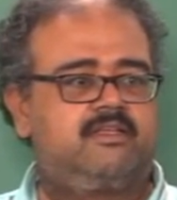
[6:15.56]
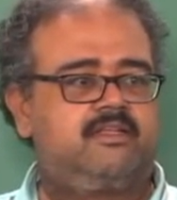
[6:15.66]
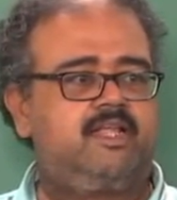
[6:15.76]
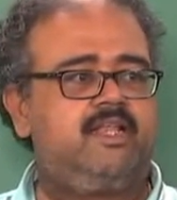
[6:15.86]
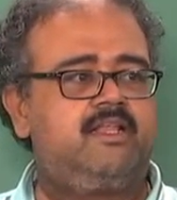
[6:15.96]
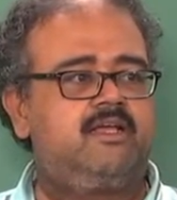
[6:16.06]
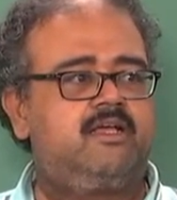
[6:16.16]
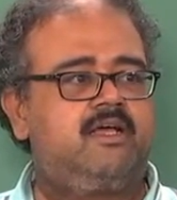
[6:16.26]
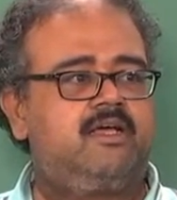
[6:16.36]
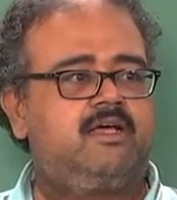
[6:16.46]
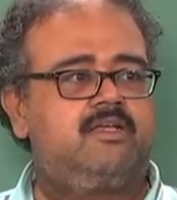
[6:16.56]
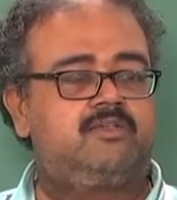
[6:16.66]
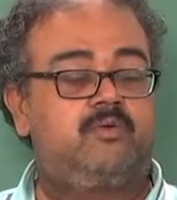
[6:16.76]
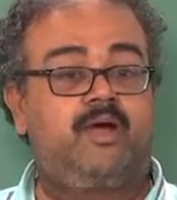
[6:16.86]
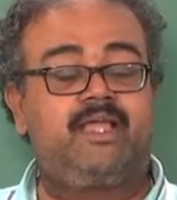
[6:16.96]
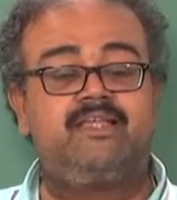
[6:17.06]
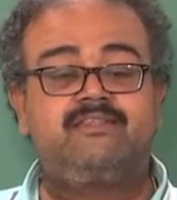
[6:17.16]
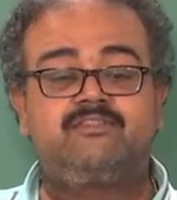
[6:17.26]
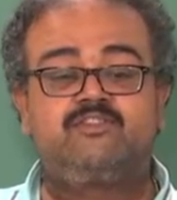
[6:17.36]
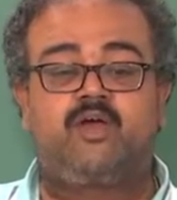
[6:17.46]
right. So, why
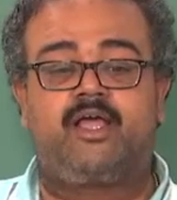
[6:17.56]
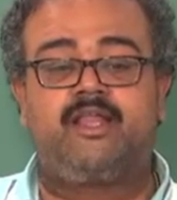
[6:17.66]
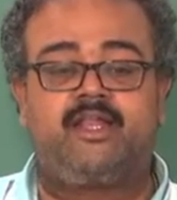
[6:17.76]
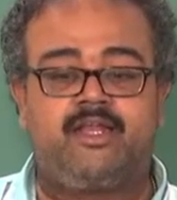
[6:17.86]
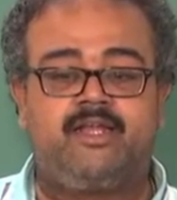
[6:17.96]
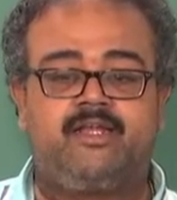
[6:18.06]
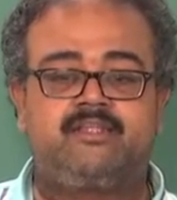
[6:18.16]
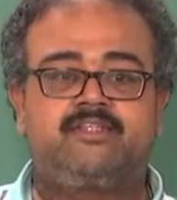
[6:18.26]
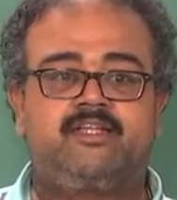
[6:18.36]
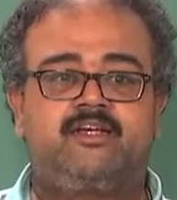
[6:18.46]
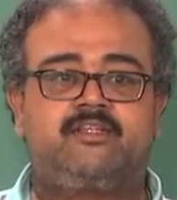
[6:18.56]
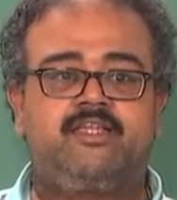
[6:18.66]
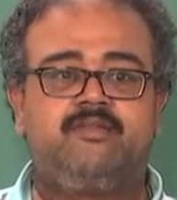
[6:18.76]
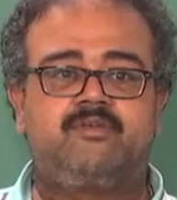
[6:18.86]
is join an interesting thing?